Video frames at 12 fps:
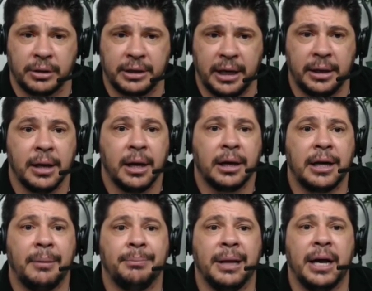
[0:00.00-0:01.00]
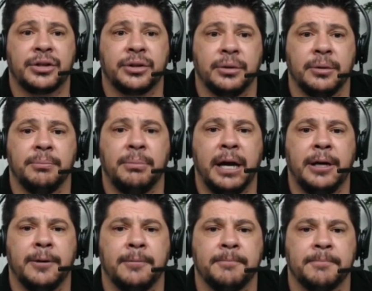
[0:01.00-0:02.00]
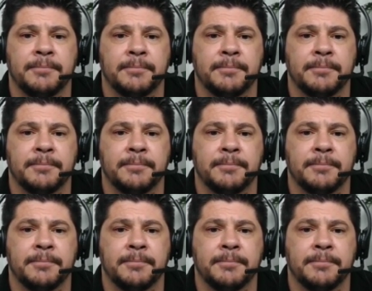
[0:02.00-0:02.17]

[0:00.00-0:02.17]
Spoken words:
Okay. God bless you. Bye now.